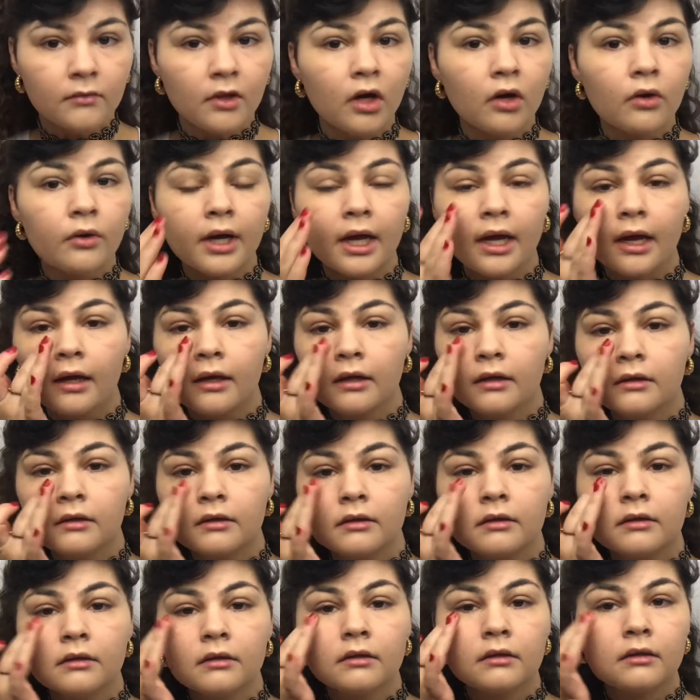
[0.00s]
Okay.
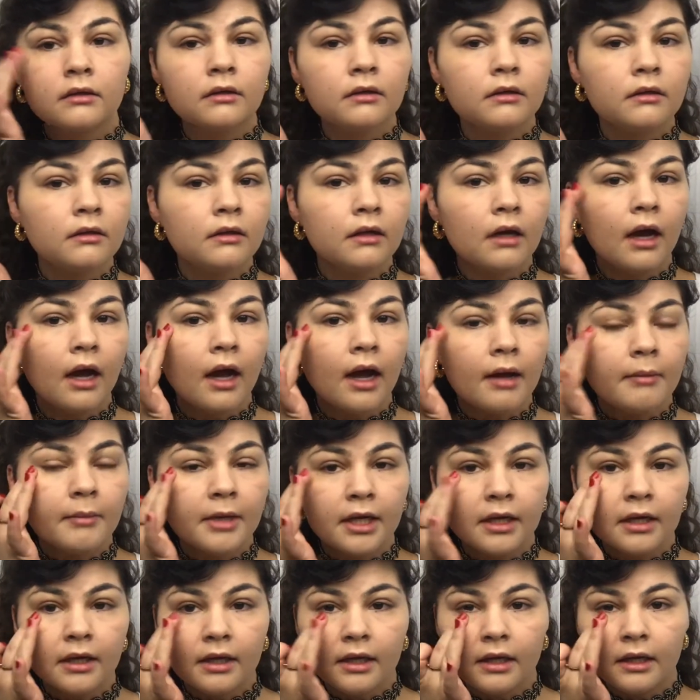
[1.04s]
I
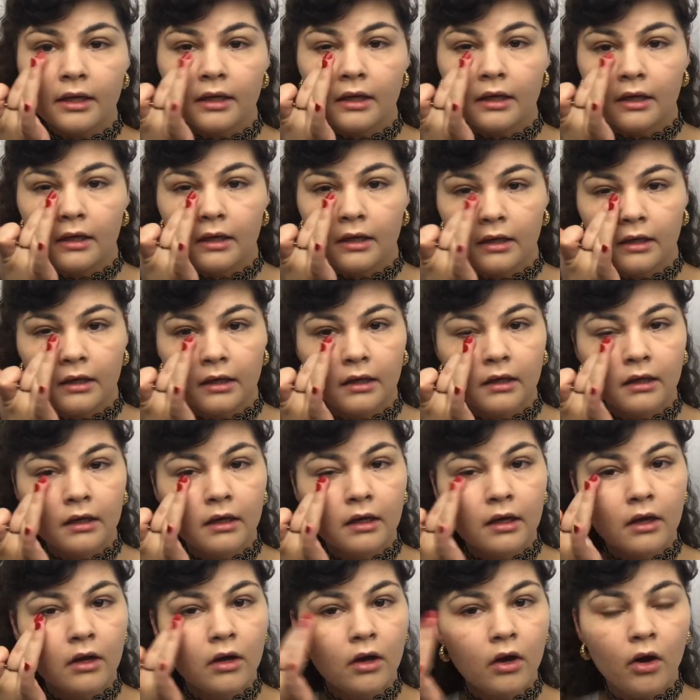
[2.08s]
mean,
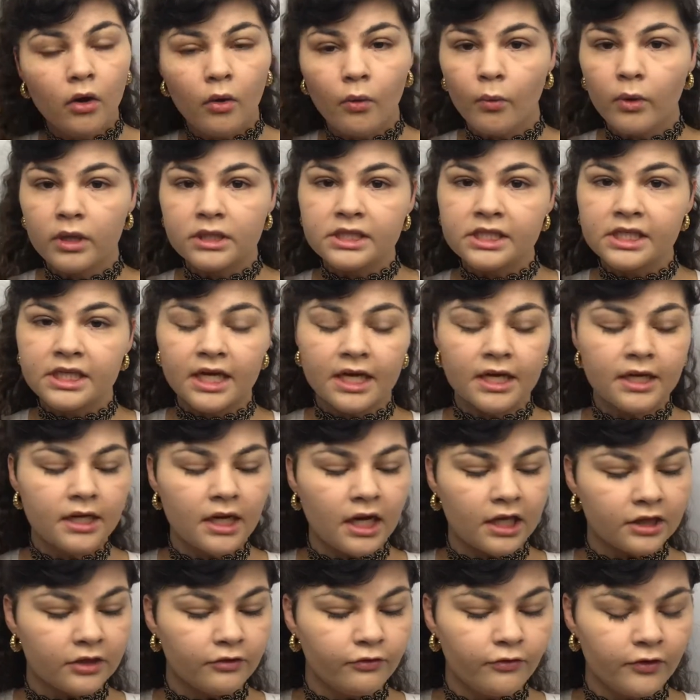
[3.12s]
once again,
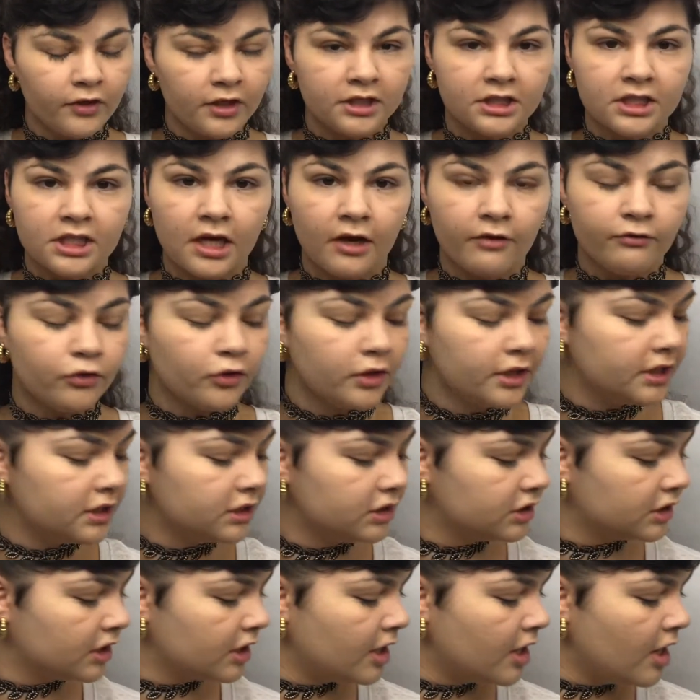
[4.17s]
not the fullest
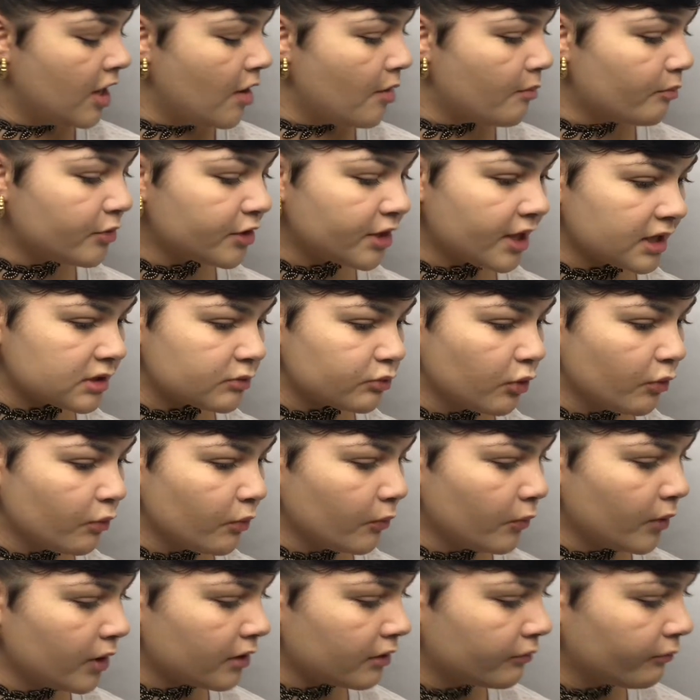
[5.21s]
coverage, but that's what
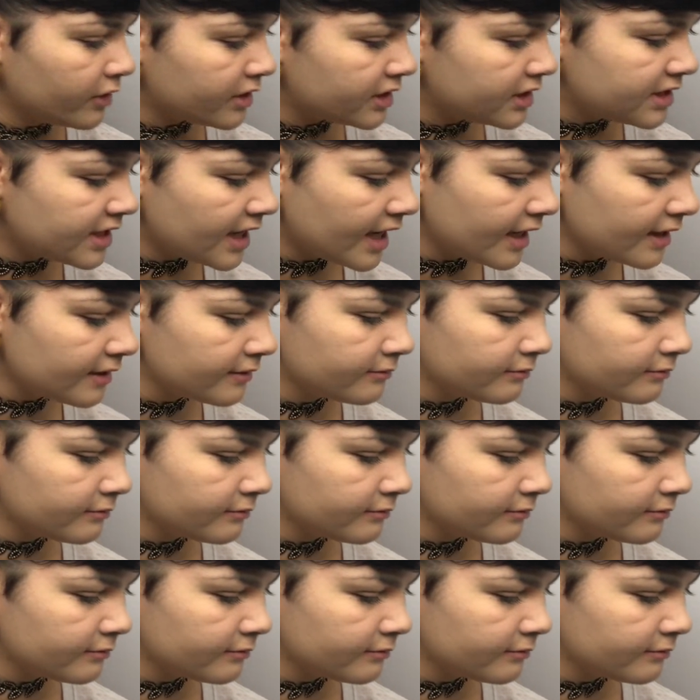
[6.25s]
we're working with today.